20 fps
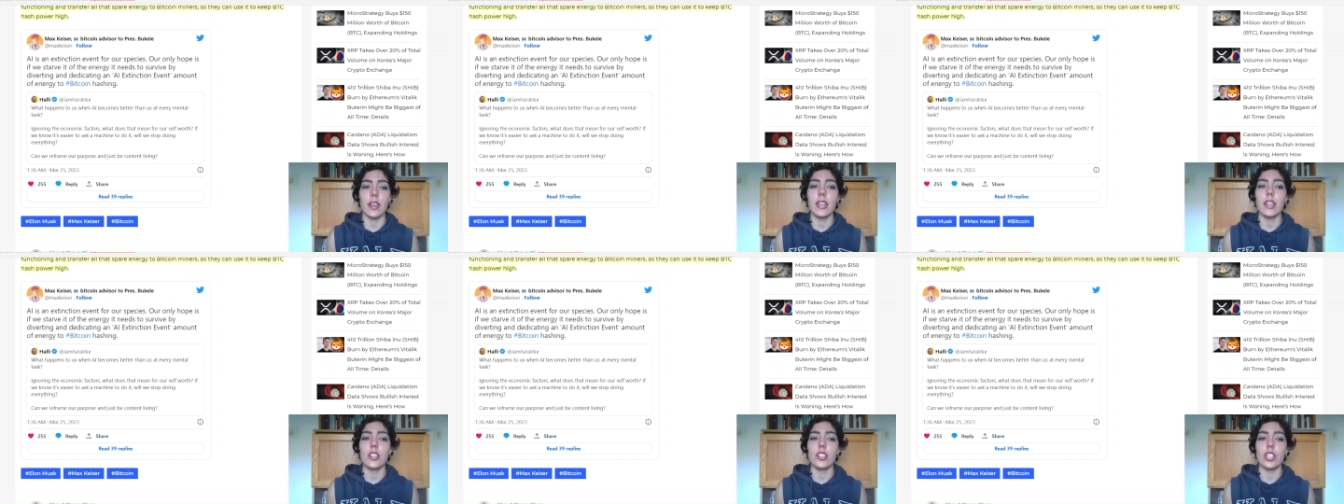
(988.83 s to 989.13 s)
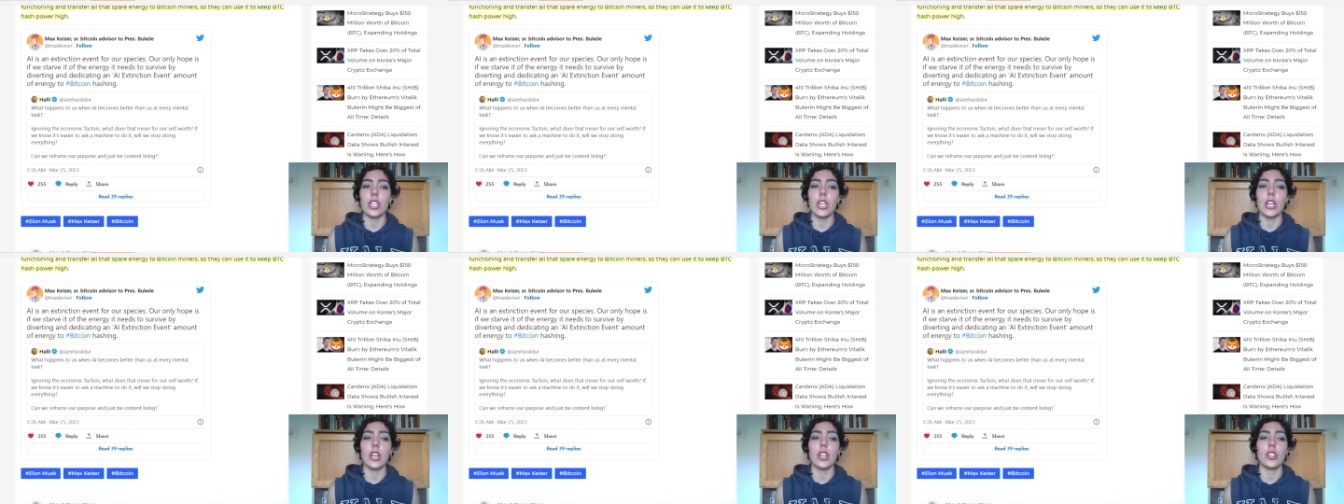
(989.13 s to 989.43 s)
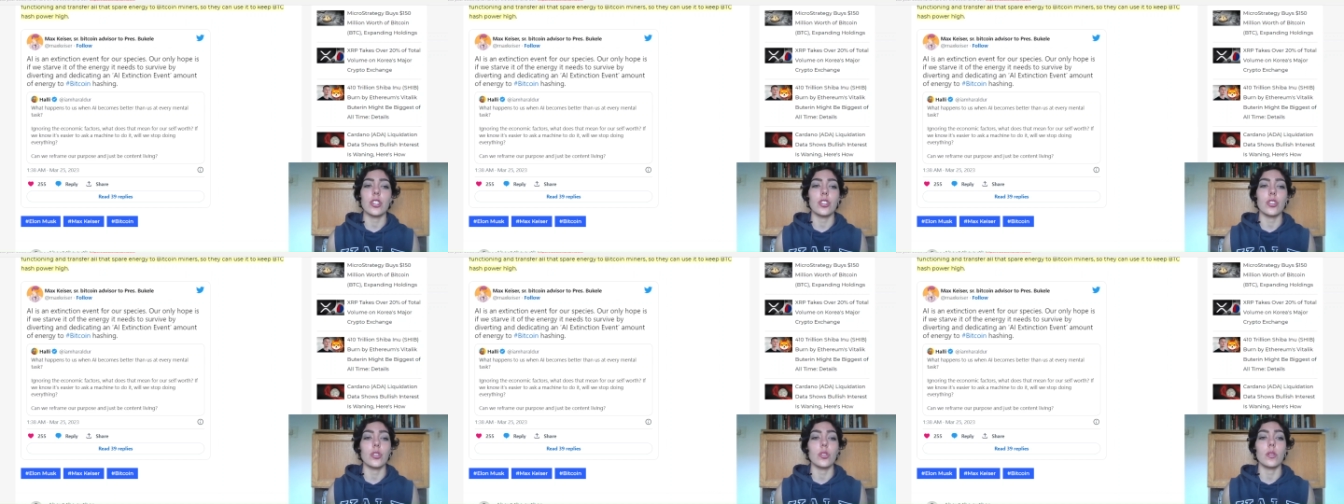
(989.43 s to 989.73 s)
energy
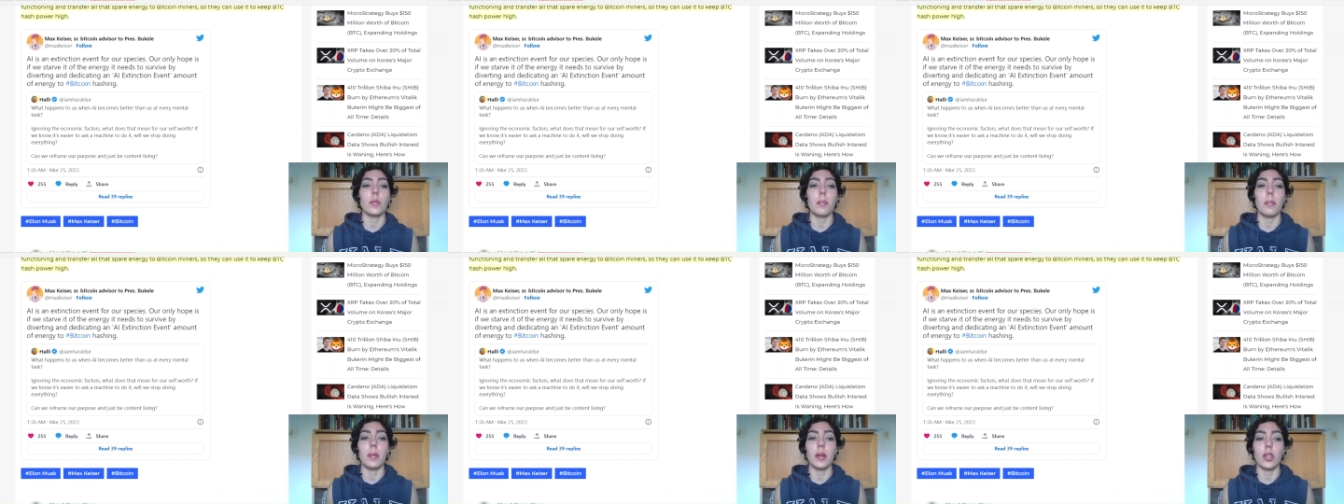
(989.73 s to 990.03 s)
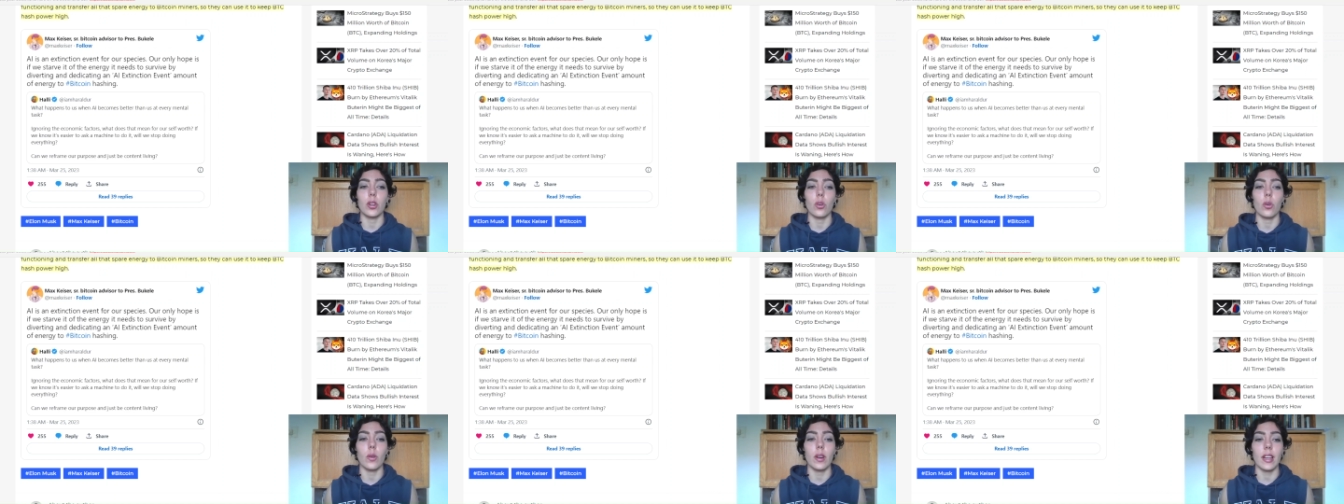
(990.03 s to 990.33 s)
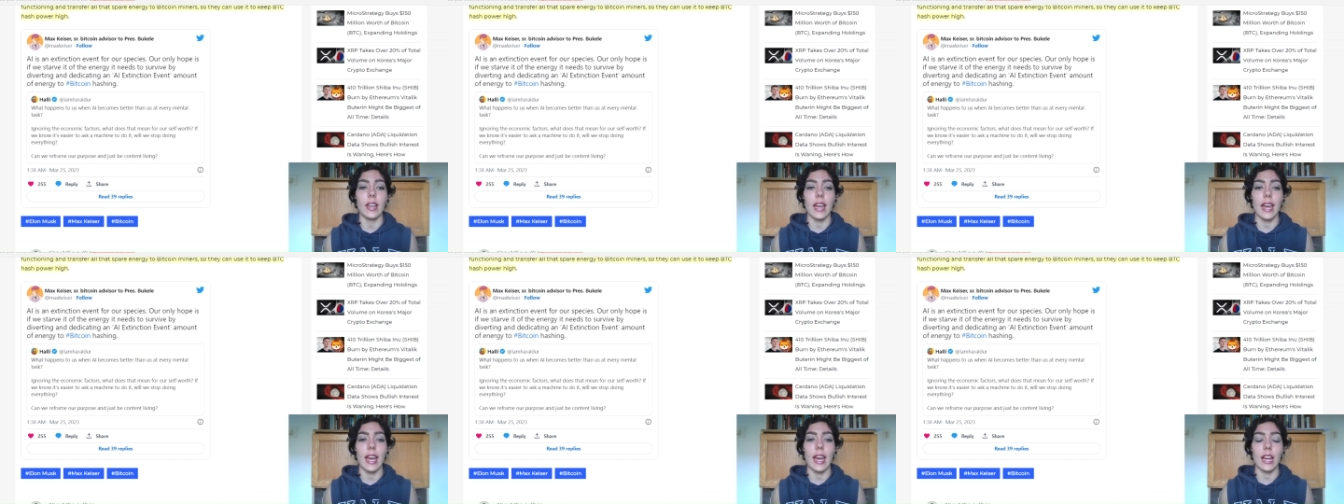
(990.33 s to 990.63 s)
to
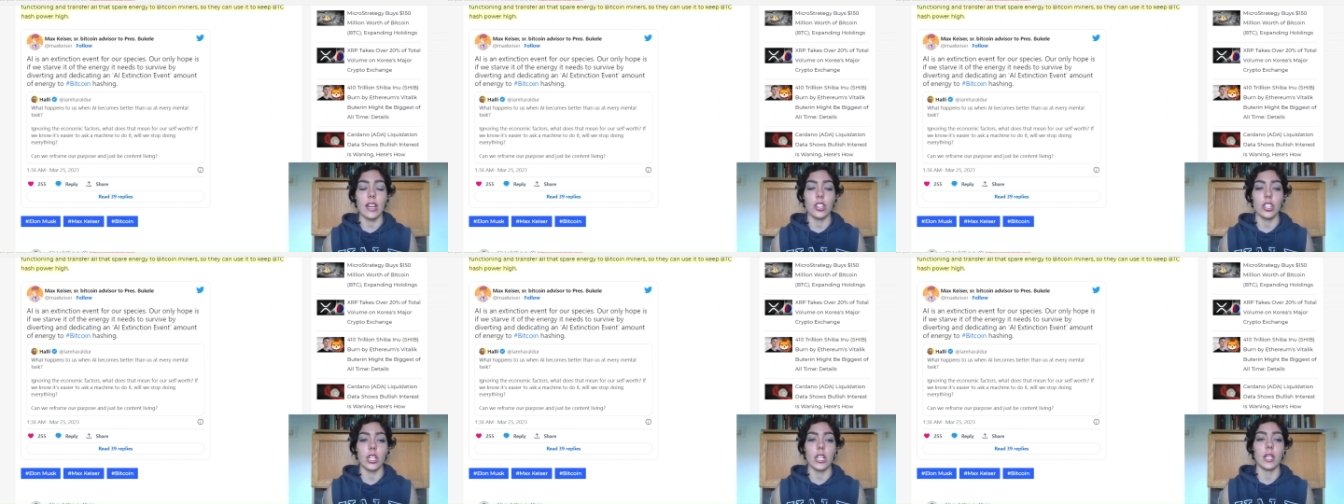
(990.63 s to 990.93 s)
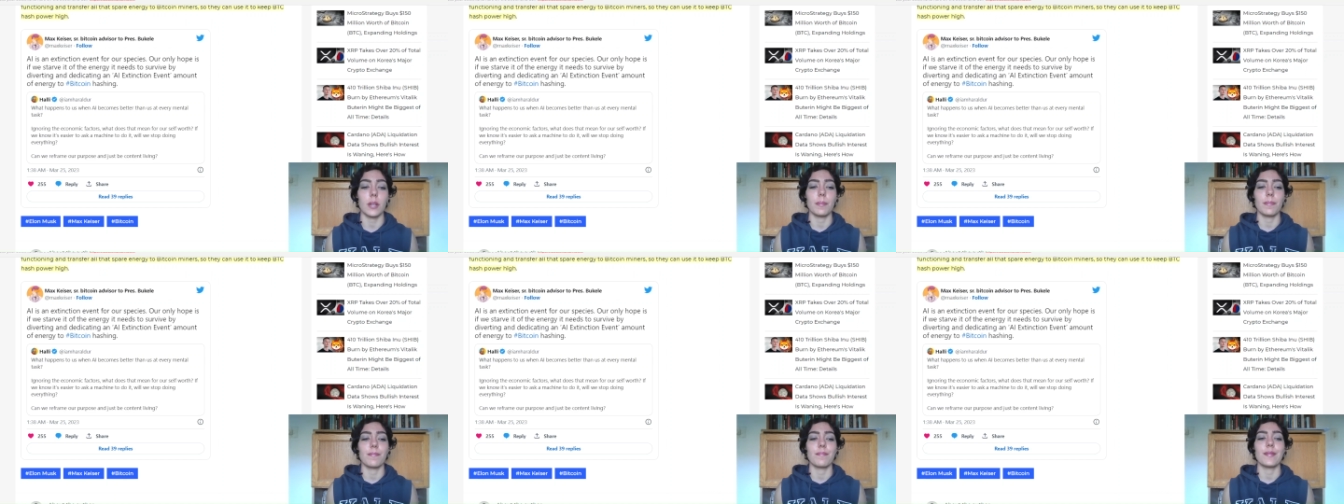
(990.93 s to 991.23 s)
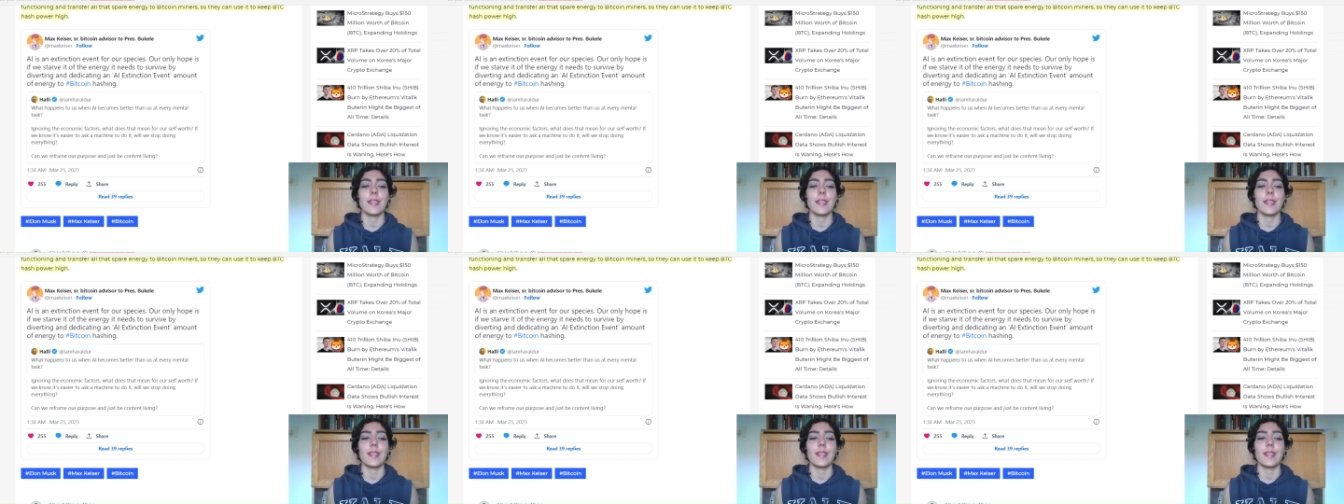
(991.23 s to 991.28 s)
Bitcoin hashing.